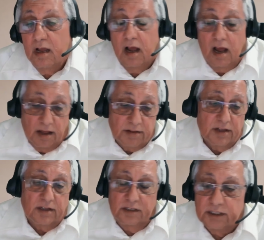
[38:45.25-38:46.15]
I
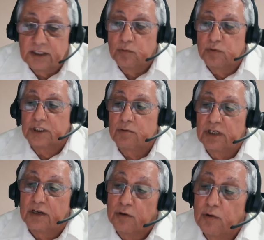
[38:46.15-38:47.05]
think this is where we
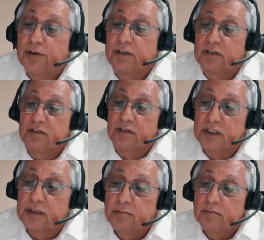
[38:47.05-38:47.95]
are going, yeah.
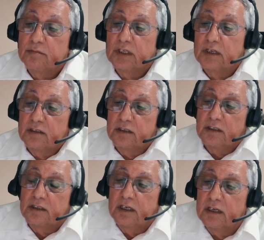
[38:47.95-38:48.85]
I think
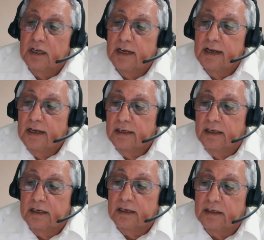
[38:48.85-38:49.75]
the
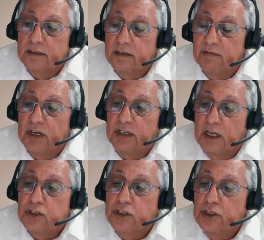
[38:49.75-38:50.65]

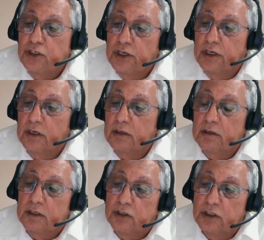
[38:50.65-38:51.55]
validation
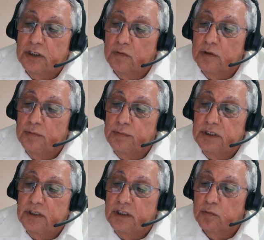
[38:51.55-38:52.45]
engineer will
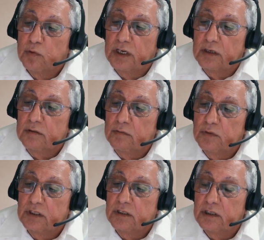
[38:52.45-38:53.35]
be the one
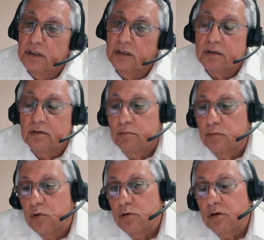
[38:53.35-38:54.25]
with
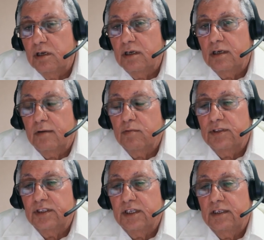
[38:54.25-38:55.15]
more, I would
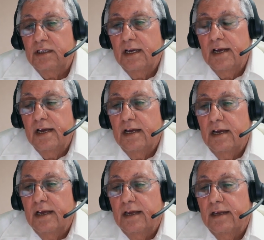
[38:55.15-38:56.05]
say,
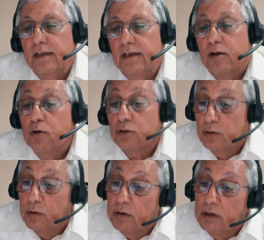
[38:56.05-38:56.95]
the
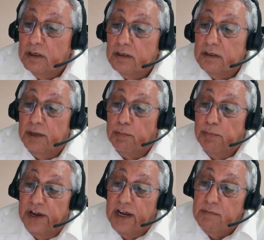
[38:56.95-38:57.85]
controller, the
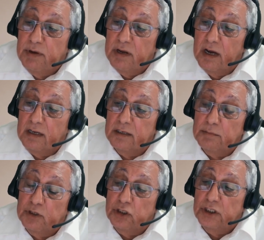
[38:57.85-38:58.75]
brain behind the
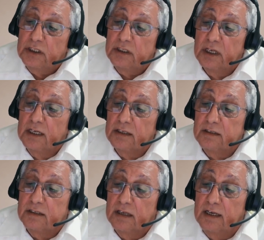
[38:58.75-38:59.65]
machine to
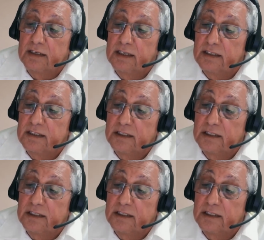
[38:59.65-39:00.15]
say this is